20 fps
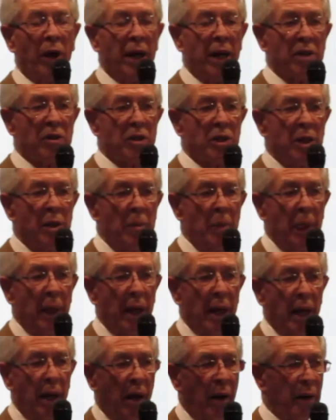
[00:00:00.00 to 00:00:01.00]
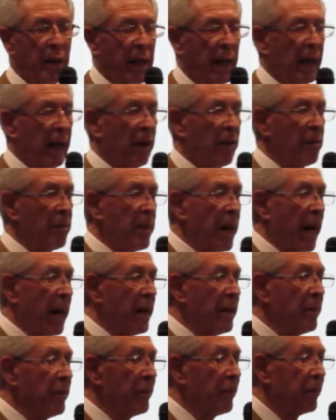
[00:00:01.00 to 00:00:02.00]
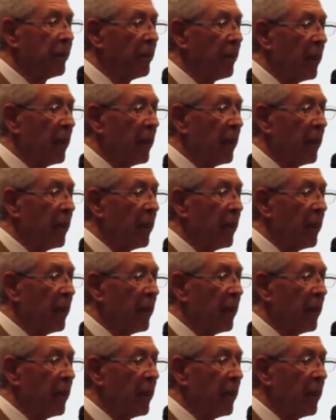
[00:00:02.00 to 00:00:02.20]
or less, on the Isle of Man.